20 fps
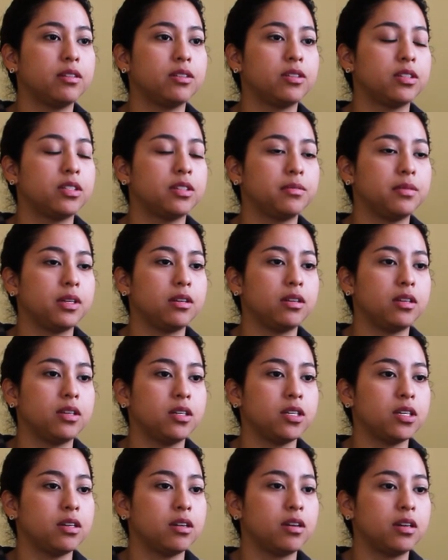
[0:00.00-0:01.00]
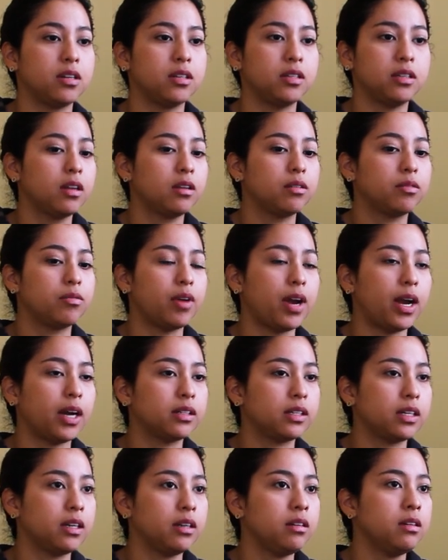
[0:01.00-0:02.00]
She's been teaching us
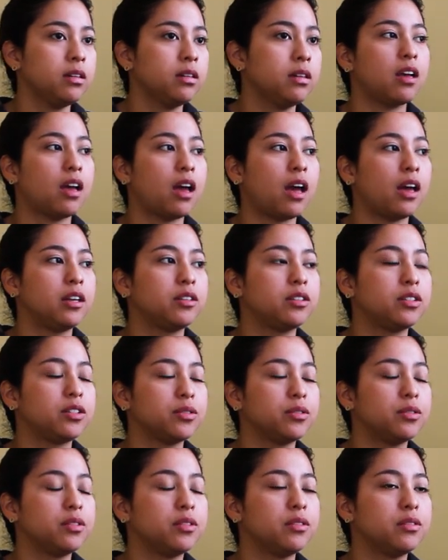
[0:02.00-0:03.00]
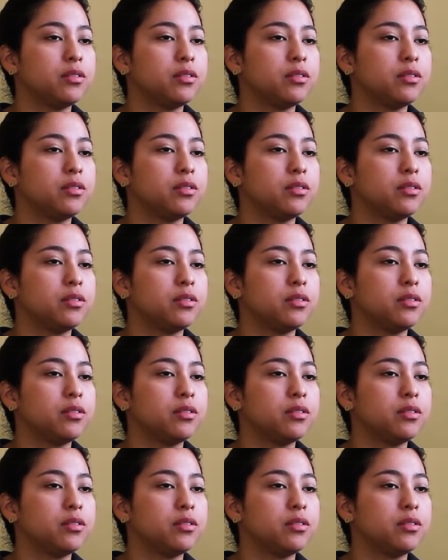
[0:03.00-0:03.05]
directing I do